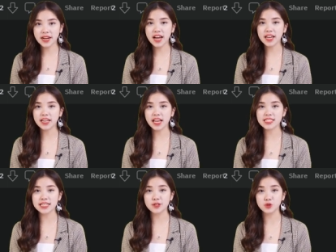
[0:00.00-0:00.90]

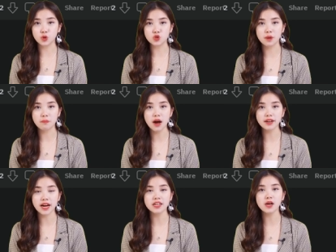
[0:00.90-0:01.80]
Pockets make the pants
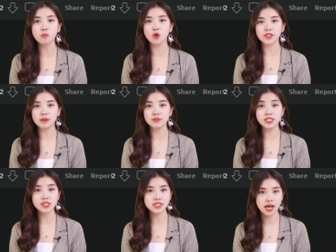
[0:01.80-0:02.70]
look off.
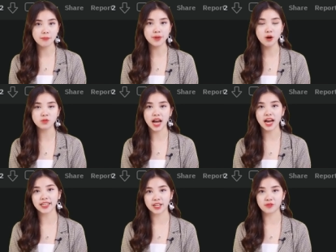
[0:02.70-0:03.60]
You don't get that
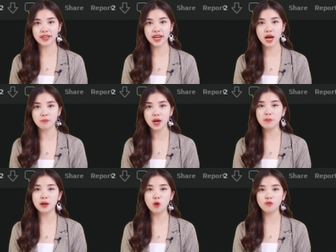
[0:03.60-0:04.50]
curvy look with
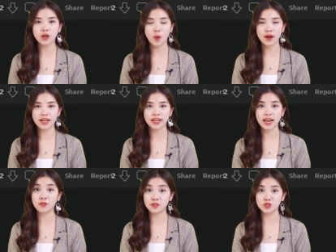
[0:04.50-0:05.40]
them.
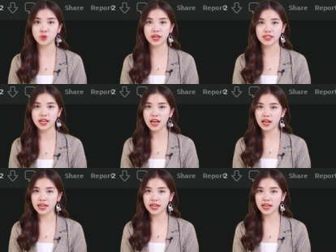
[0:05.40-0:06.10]
So while pockets